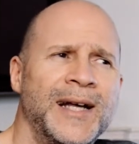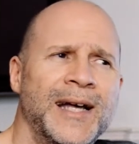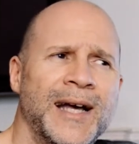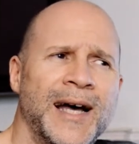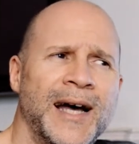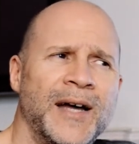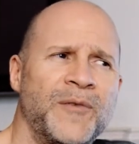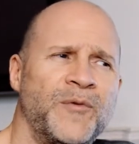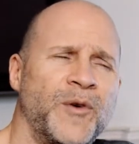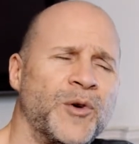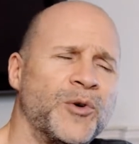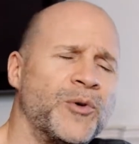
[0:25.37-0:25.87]

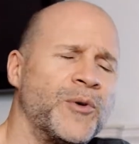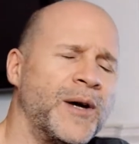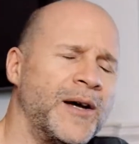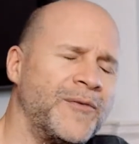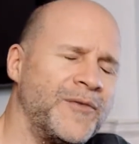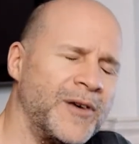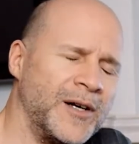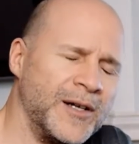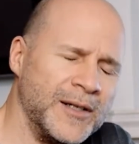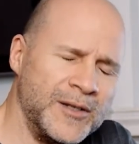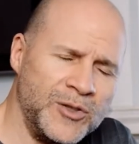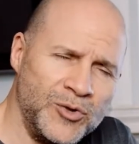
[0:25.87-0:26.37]
I photograph
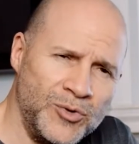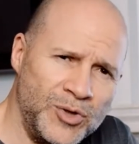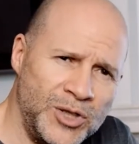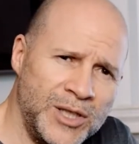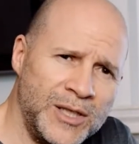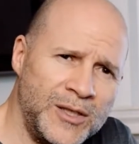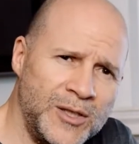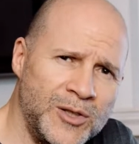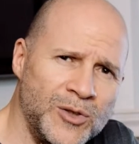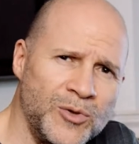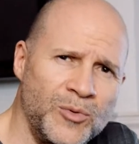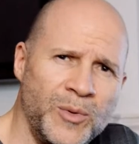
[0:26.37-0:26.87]

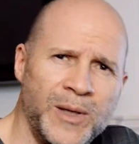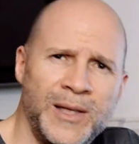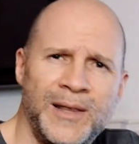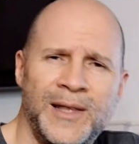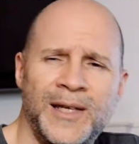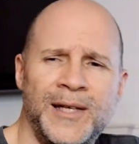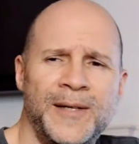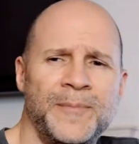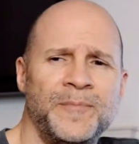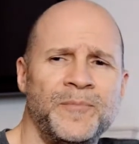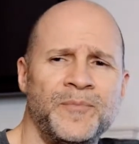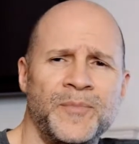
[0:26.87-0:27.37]
jiu-jitsu with
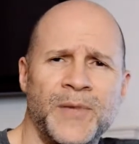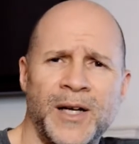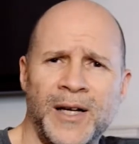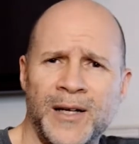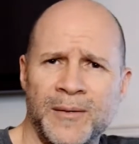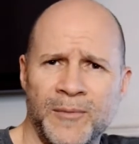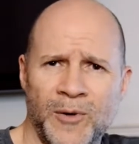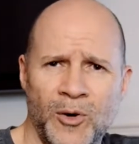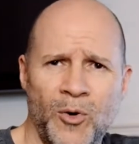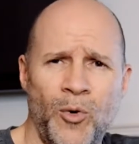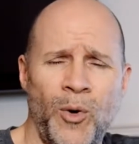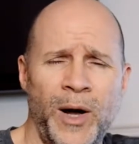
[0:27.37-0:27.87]
it,
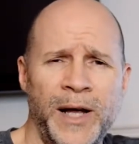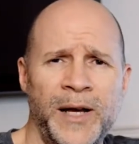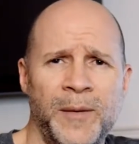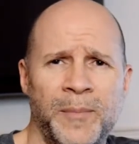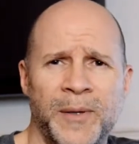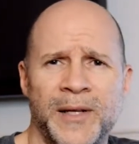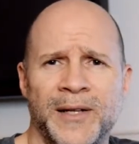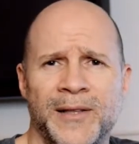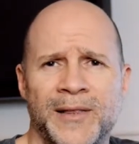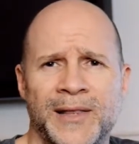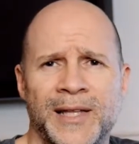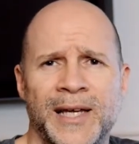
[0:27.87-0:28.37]
quite a
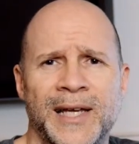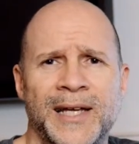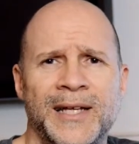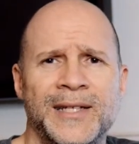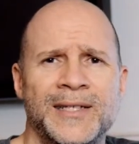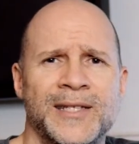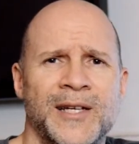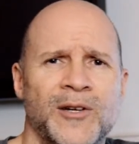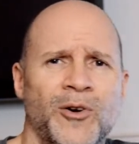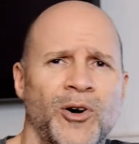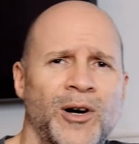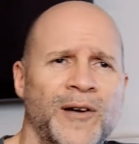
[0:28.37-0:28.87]
bit of
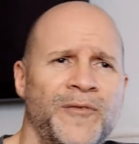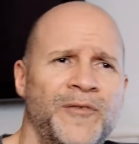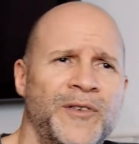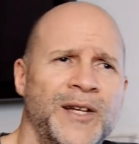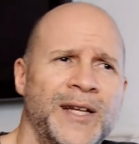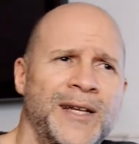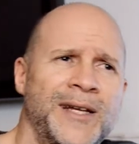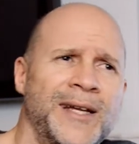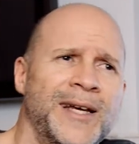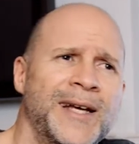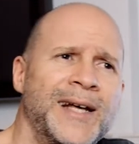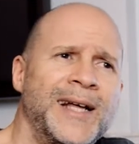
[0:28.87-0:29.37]
things. And
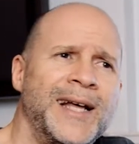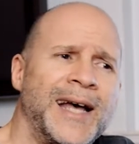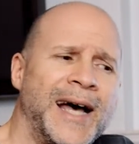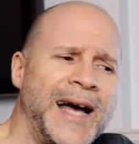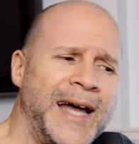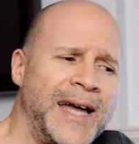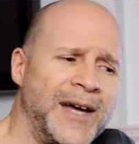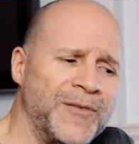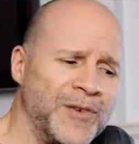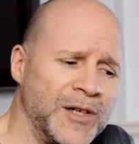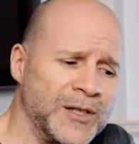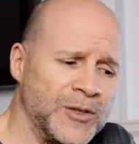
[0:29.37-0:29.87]
often I
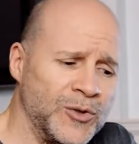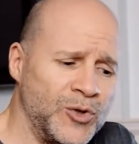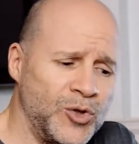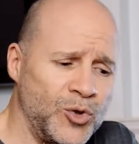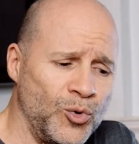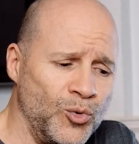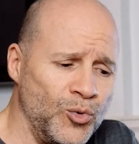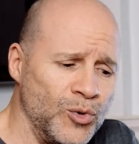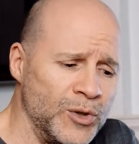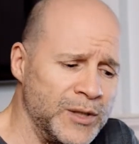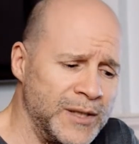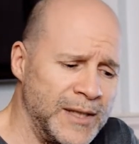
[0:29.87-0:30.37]
have other
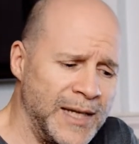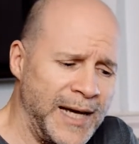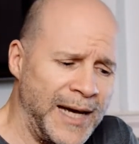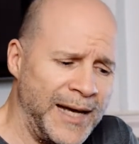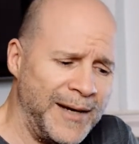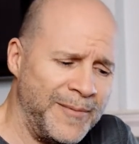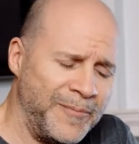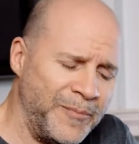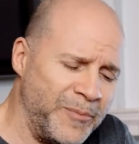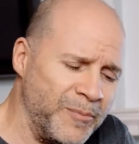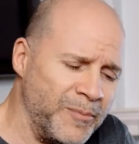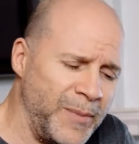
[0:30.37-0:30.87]
tools
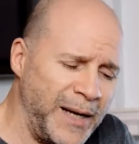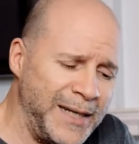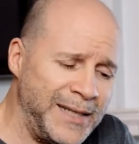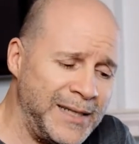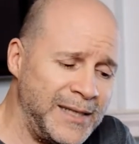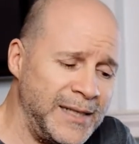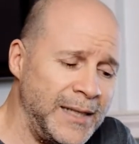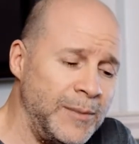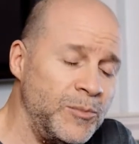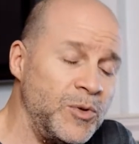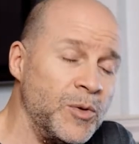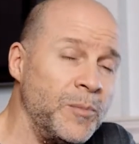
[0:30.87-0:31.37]
that might
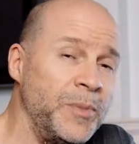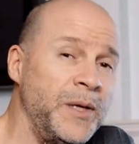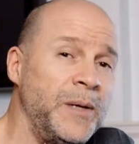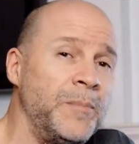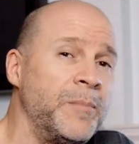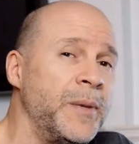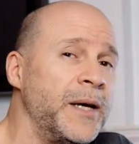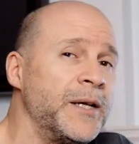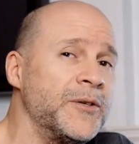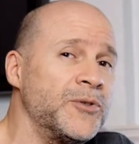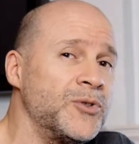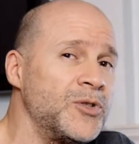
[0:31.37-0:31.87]
seem to be
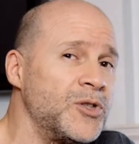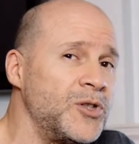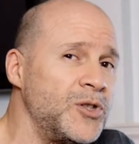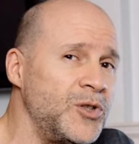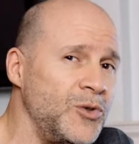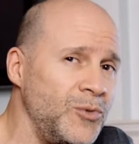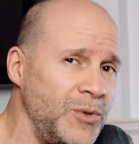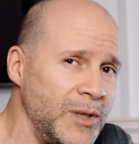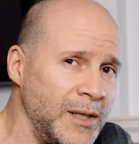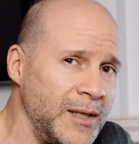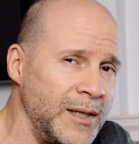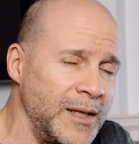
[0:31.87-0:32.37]
better
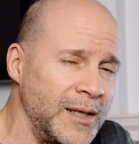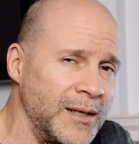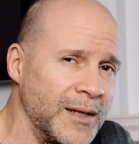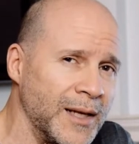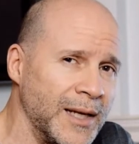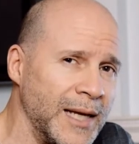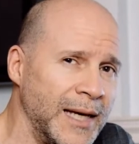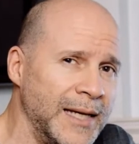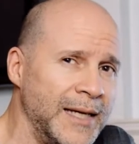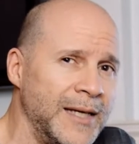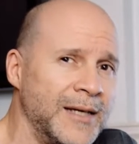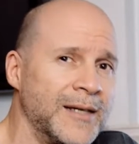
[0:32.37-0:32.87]
suited than the
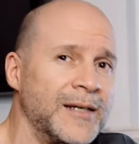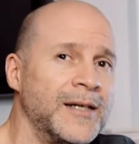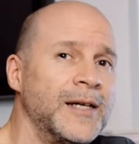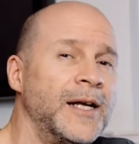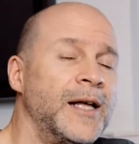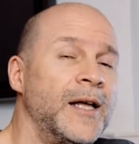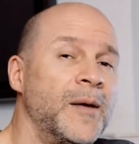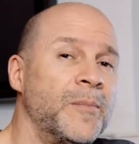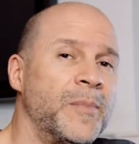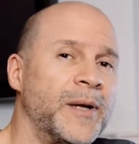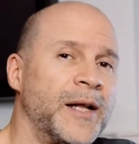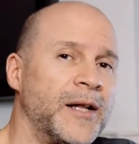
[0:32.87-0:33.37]
Leica,
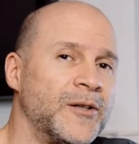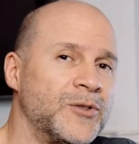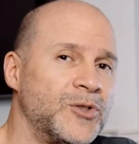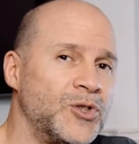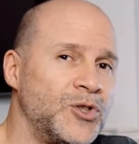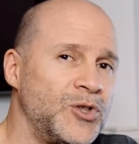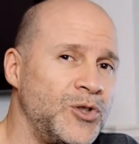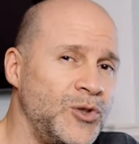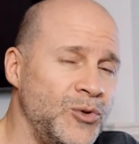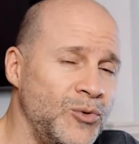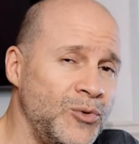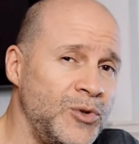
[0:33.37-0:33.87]
but I'll
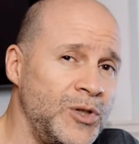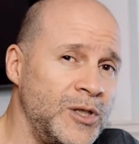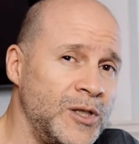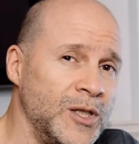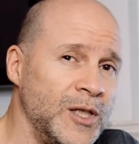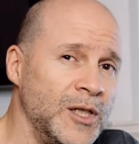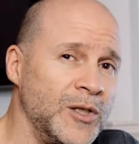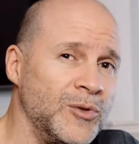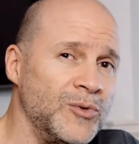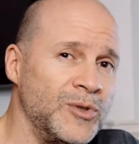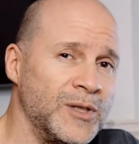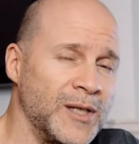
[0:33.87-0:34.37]
choose to
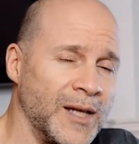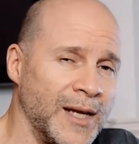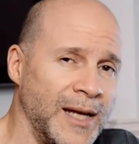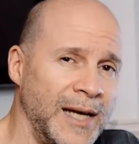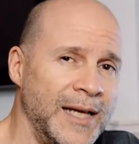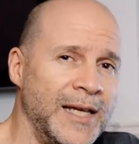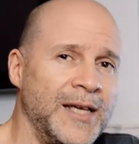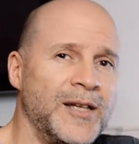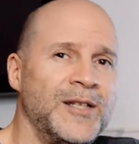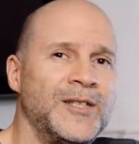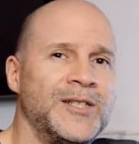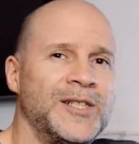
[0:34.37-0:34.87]
use the
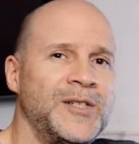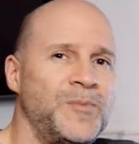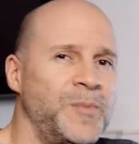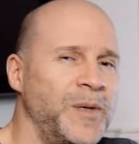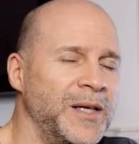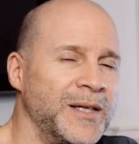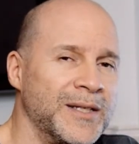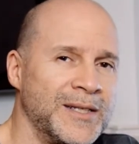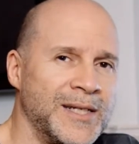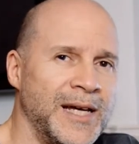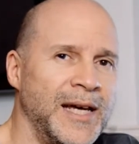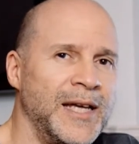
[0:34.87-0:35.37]
Leica just
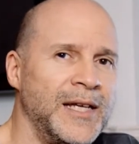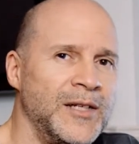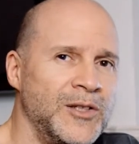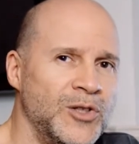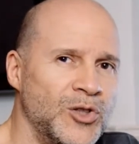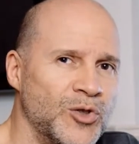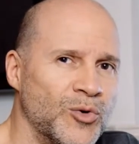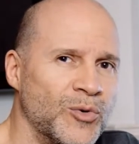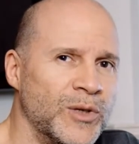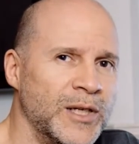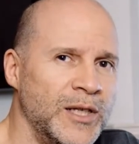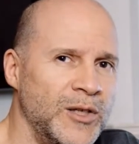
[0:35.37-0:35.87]
because I
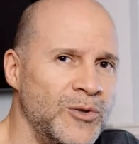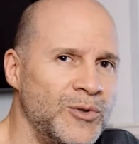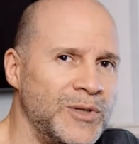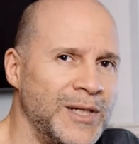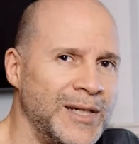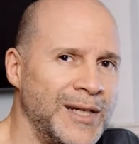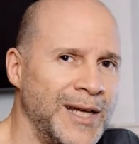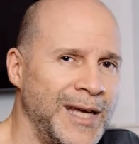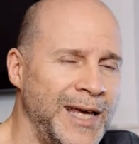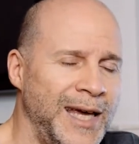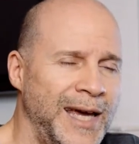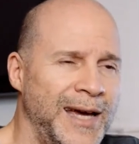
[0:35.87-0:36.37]
enjoy using
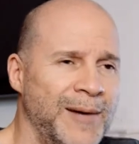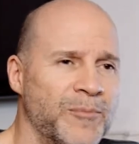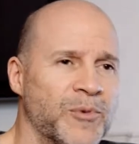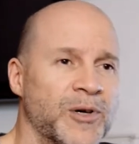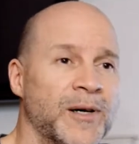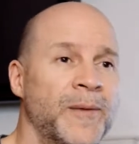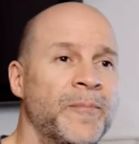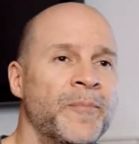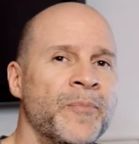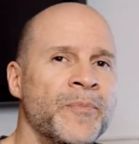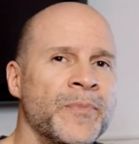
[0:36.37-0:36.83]
the camera.